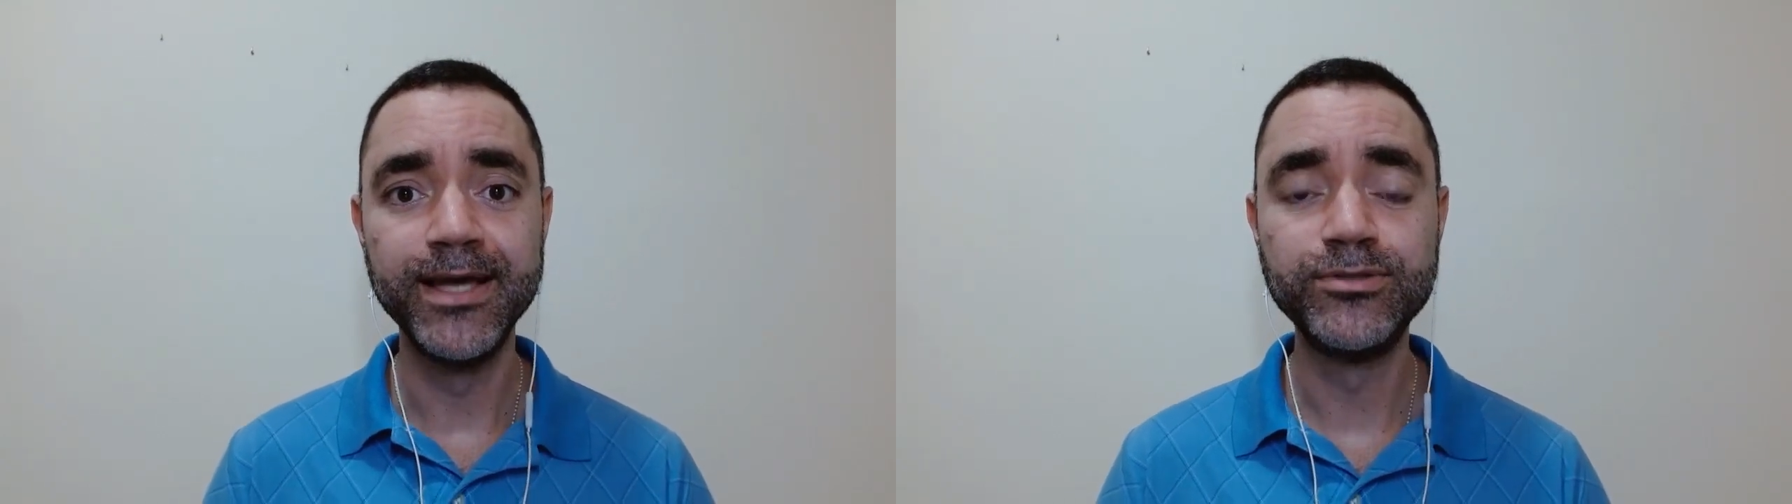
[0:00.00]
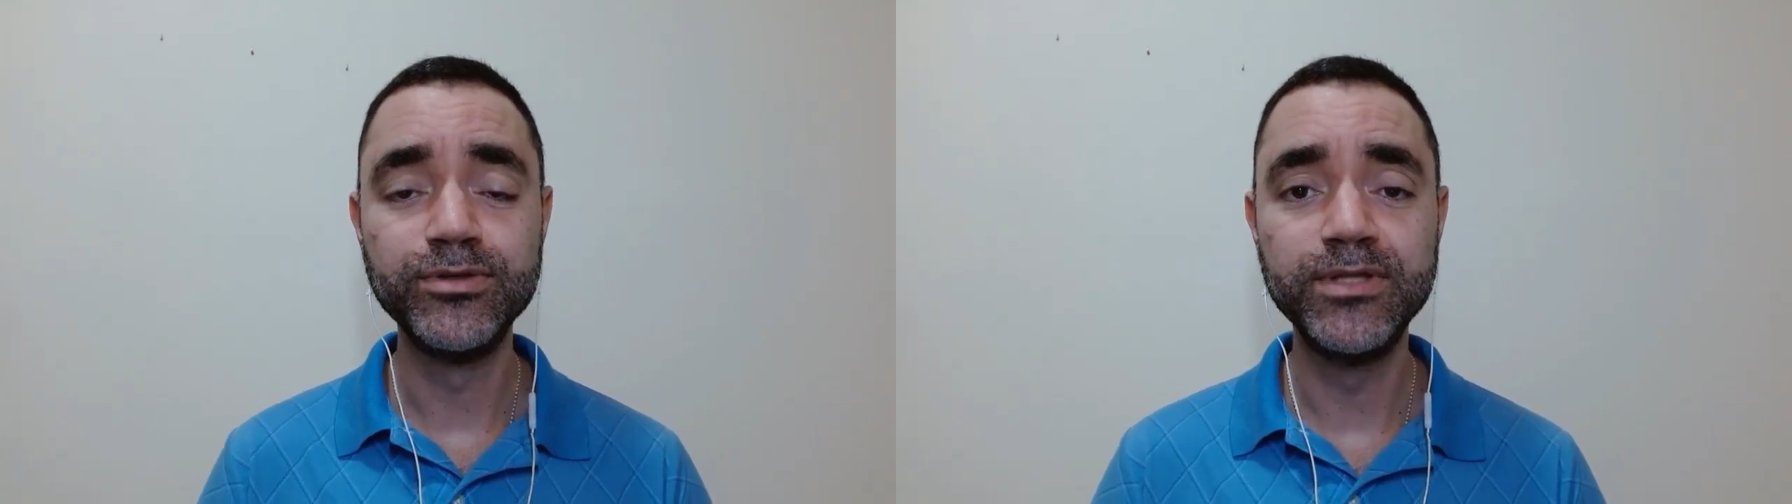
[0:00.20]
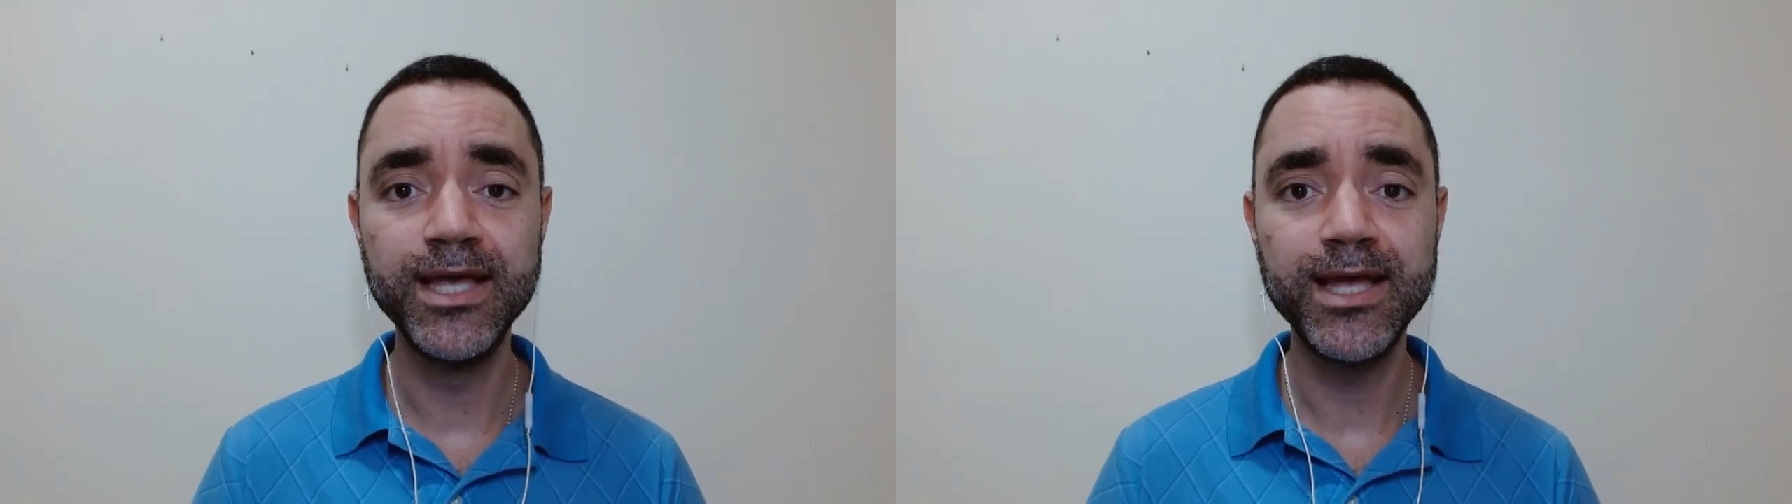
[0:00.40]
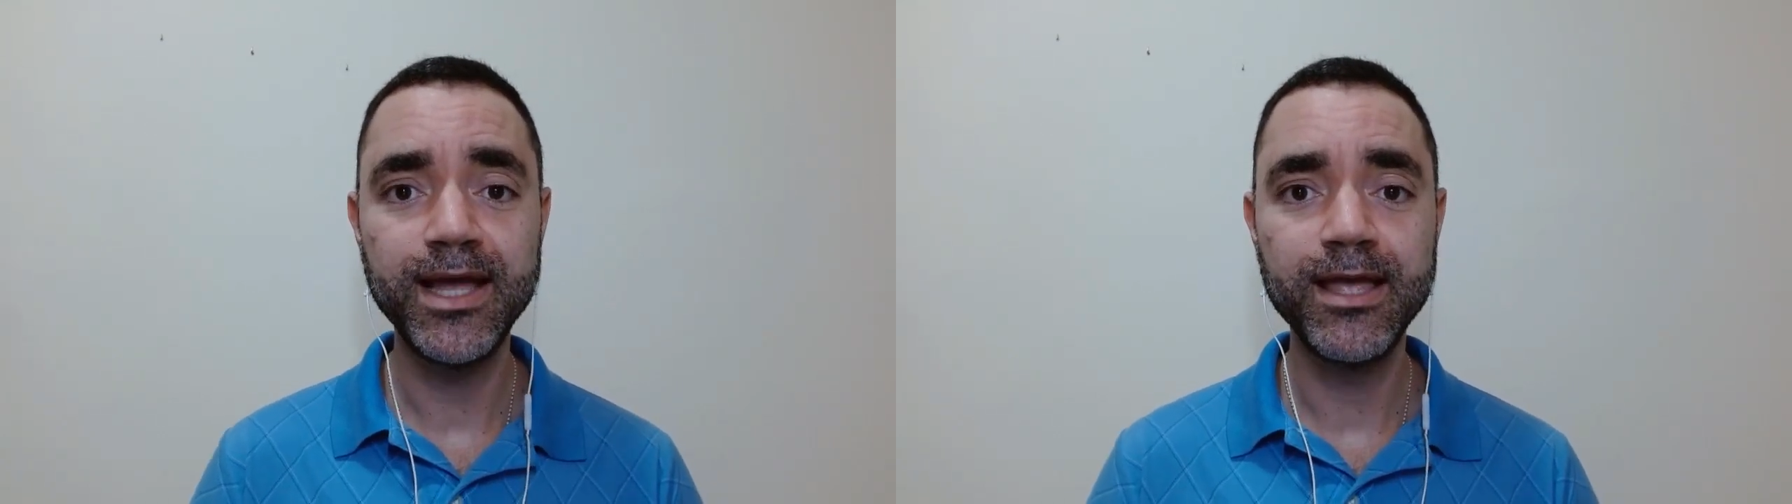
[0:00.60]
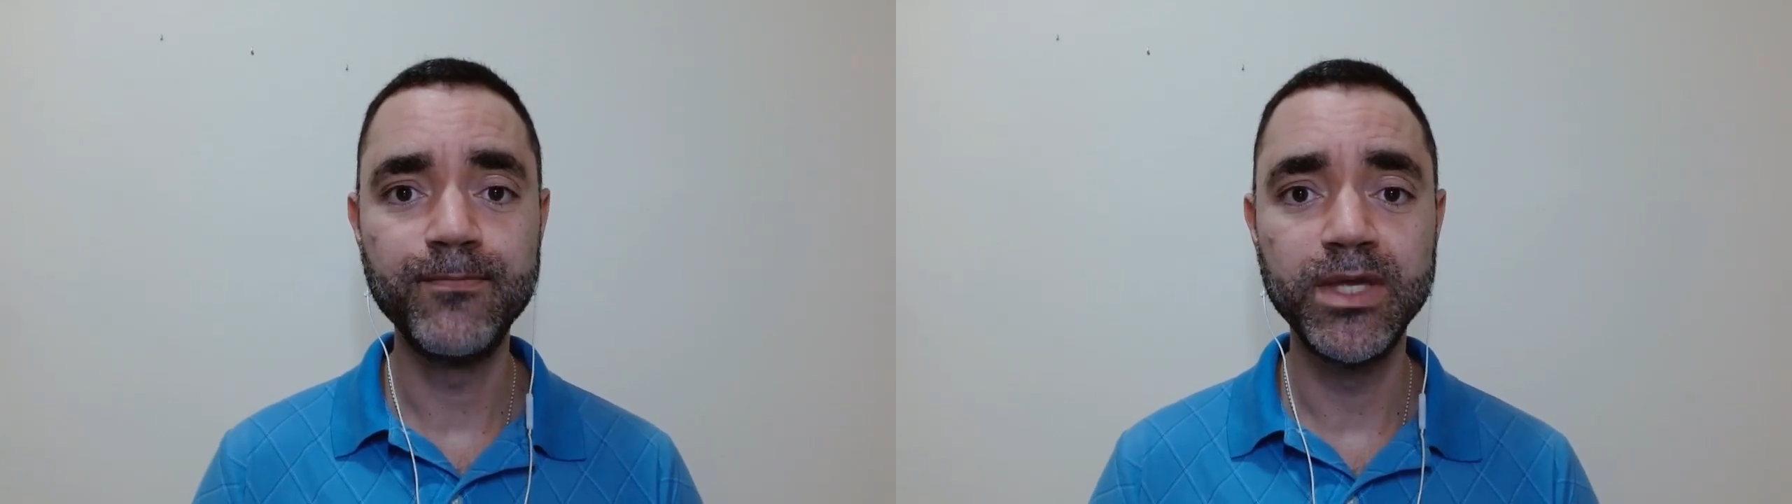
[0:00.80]
And today
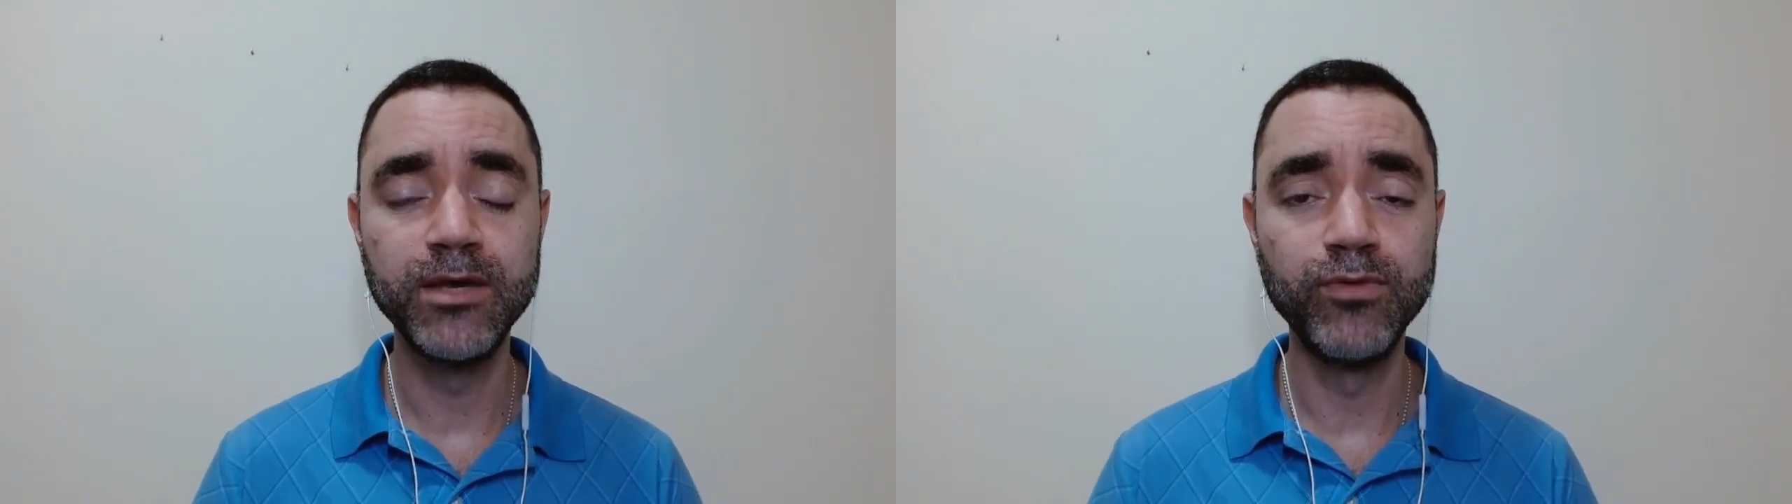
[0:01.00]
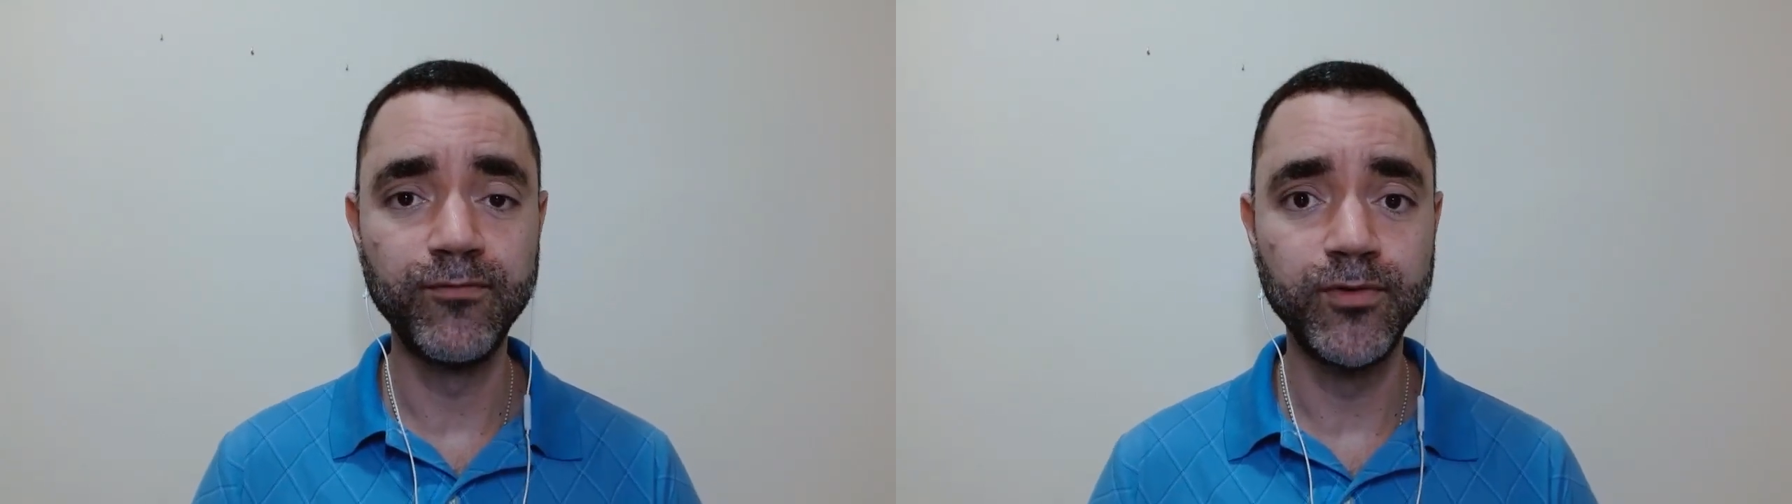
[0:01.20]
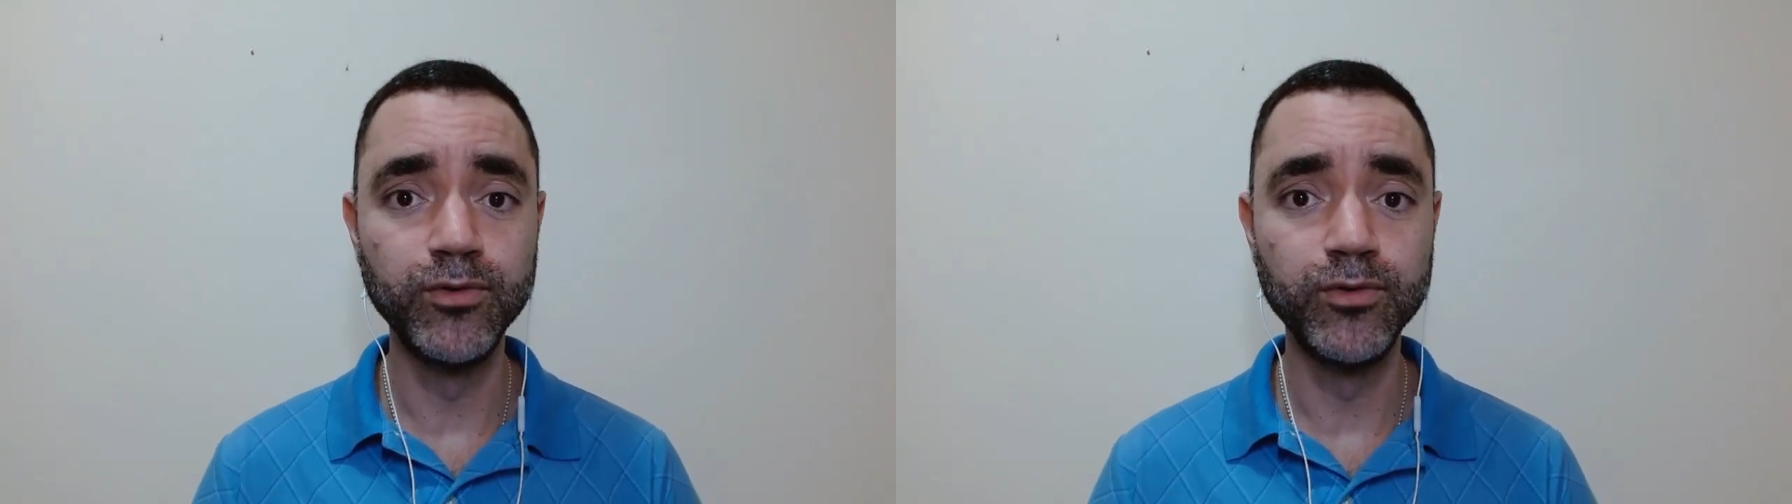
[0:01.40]
I am here with